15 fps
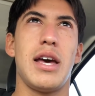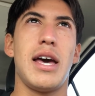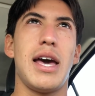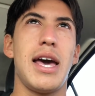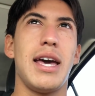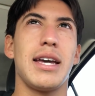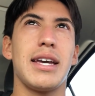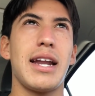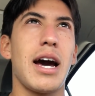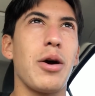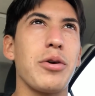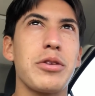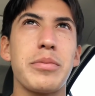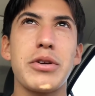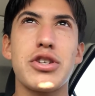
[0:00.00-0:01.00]
hanging
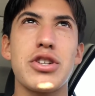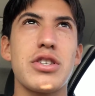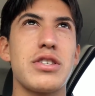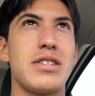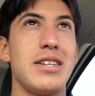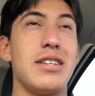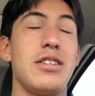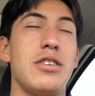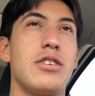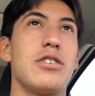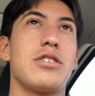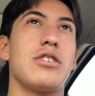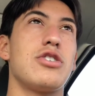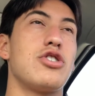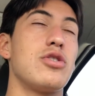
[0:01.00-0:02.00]
out with a bunch of
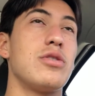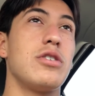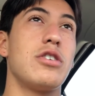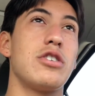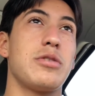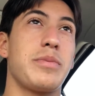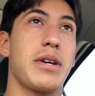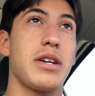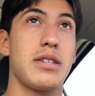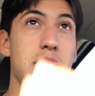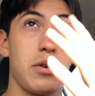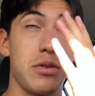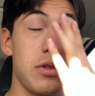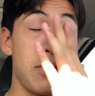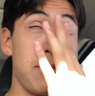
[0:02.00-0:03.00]
seniors and juniors because
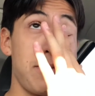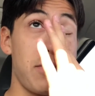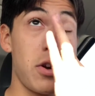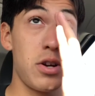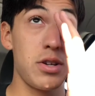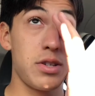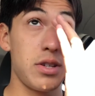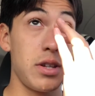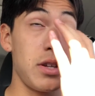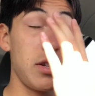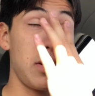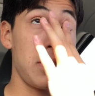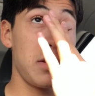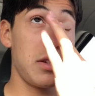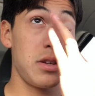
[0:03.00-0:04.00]
I was on
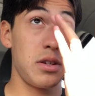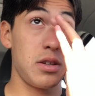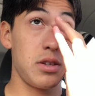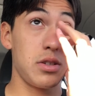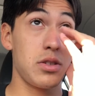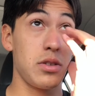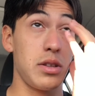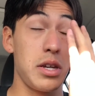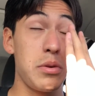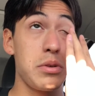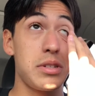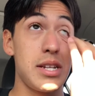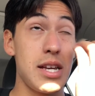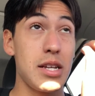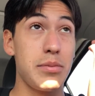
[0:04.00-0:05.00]
varsity so they
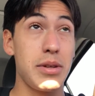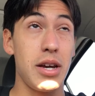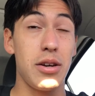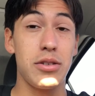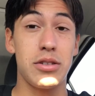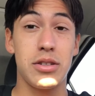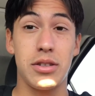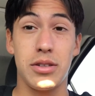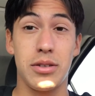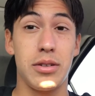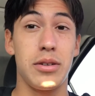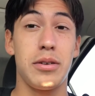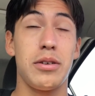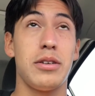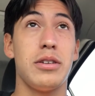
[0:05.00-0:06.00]
would take me out
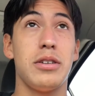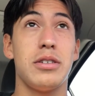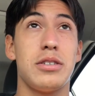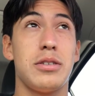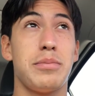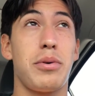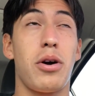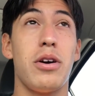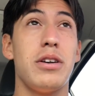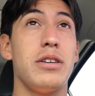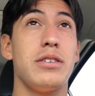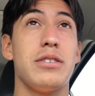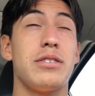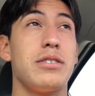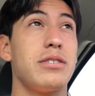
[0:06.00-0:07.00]
to to
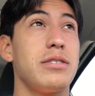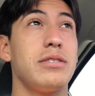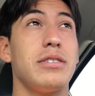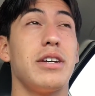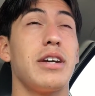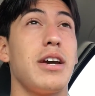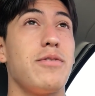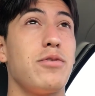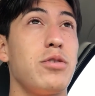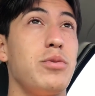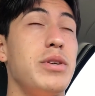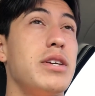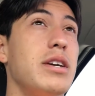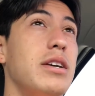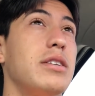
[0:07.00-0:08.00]
parties like every
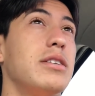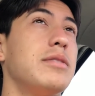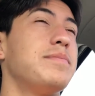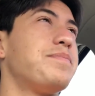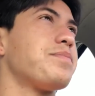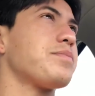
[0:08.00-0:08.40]
weekend and